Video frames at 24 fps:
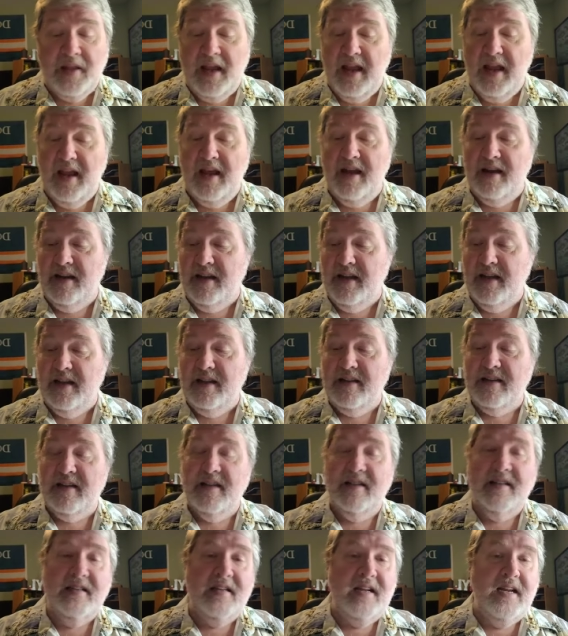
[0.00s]
and
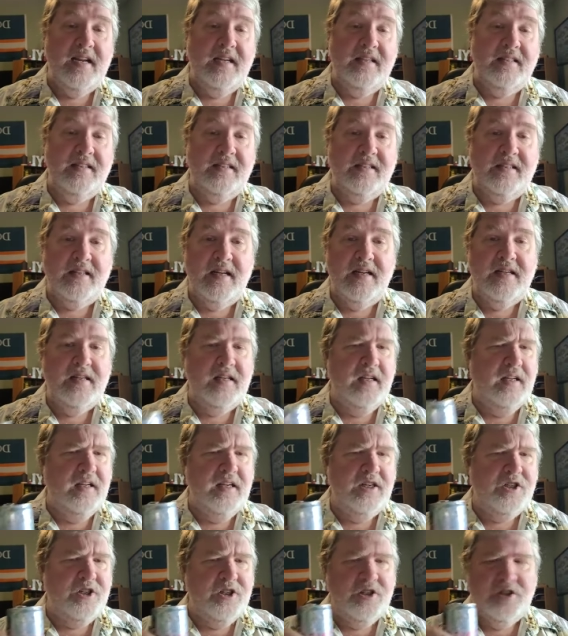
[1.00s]
it tastes
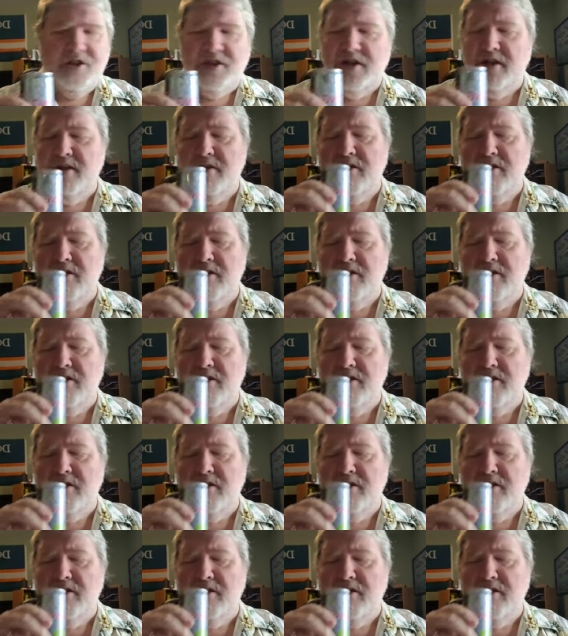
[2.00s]
delicious.